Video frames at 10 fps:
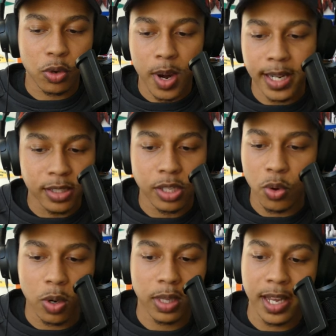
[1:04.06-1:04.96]
credit to
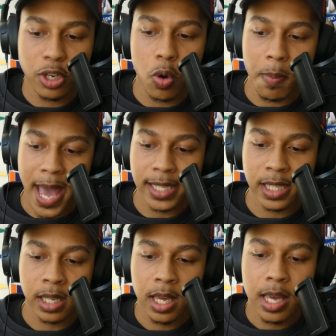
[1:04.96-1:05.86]
the Orlando
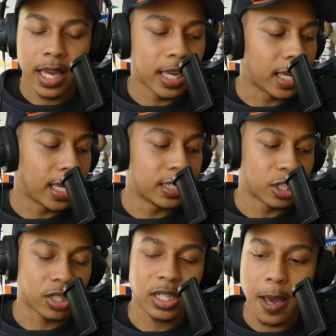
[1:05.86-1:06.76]
Magic and, and
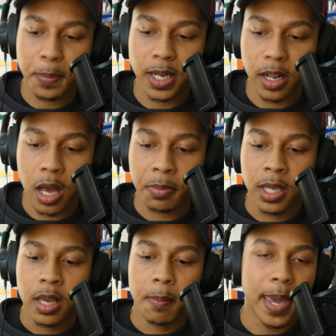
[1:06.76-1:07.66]
just stepping it up
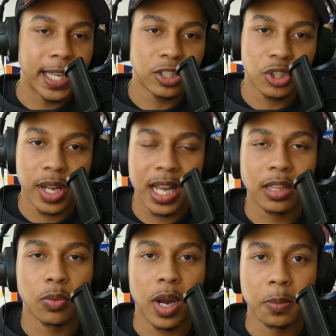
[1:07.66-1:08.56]
making sure they
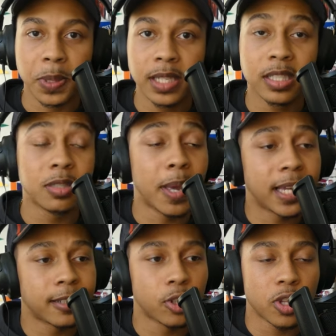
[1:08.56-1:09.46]
got the right pieces,
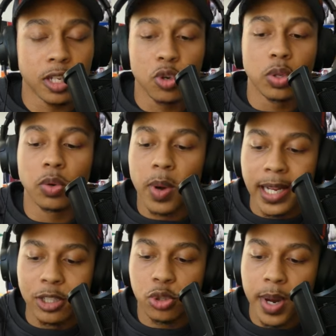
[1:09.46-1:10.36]
making sure they're doing the
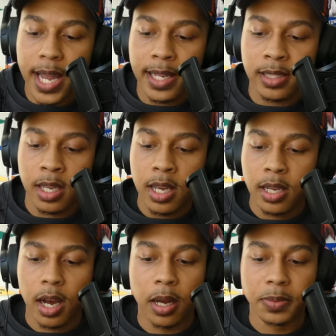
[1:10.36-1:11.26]
right trades
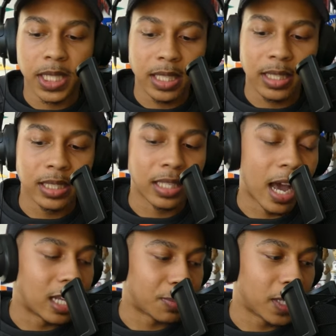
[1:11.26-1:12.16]
um, to get these
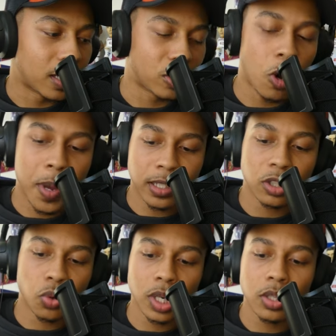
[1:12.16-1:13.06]
guys. Because go back
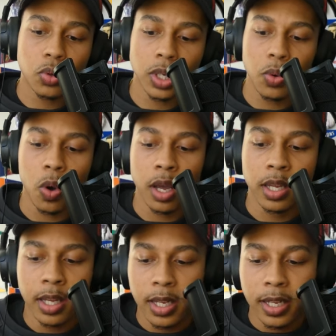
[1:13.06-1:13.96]
to
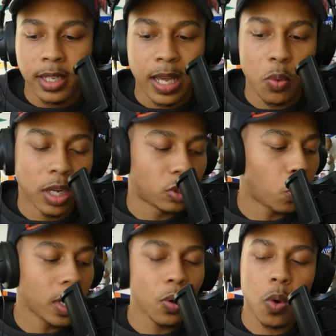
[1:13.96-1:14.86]
2021, they won
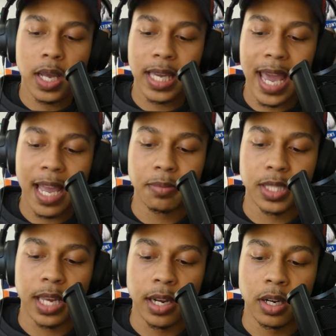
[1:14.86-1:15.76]
21 games
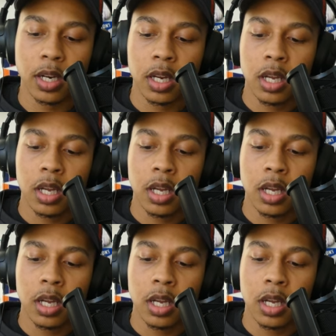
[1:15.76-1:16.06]
there.